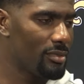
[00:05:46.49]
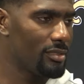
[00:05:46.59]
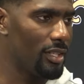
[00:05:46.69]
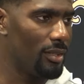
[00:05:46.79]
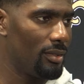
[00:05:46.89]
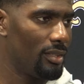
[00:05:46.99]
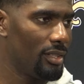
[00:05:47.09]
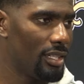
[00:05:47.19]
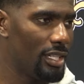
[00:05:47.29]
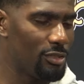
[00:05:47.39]
So
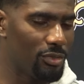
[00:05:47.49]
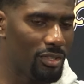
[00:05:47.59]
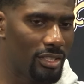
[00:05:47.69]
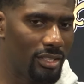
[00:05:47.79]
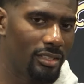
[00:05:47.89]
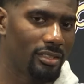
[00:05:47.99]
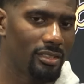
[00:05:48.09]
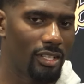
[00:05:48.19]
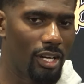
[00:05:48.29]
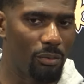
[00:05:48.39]
it's really,
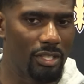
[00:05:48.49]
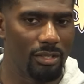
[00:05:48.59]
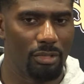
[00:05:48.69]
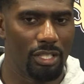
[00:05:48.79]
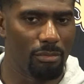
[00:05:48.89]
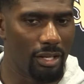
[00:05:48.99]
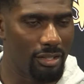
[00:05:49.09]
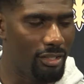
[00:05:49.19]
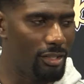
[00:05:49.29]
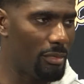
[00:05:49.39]
are we being better
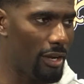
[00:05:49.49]
than them